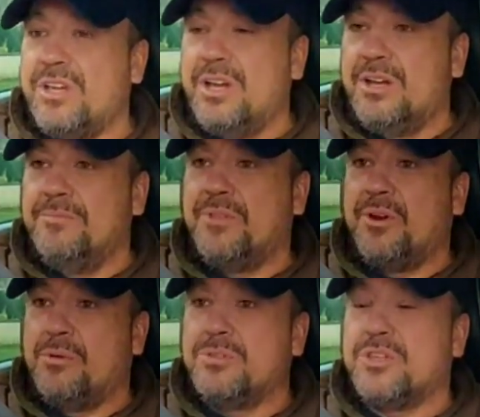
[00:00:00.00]
that
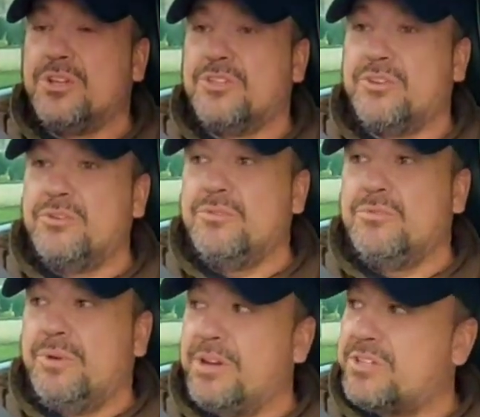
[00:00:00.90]
I was going to do
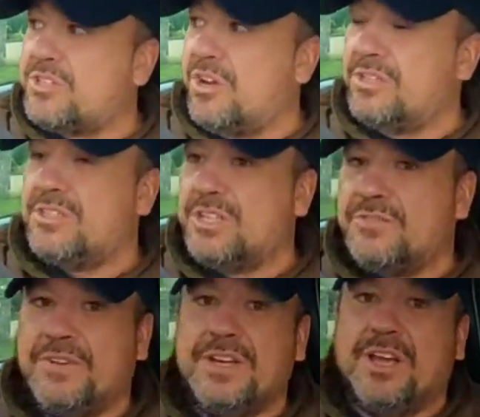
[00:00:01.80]
when I started this
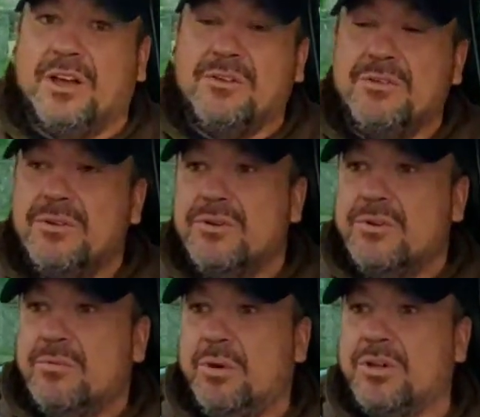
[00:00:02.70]
video
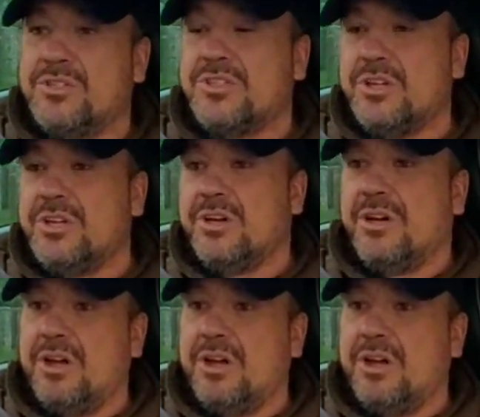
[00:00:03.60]
was that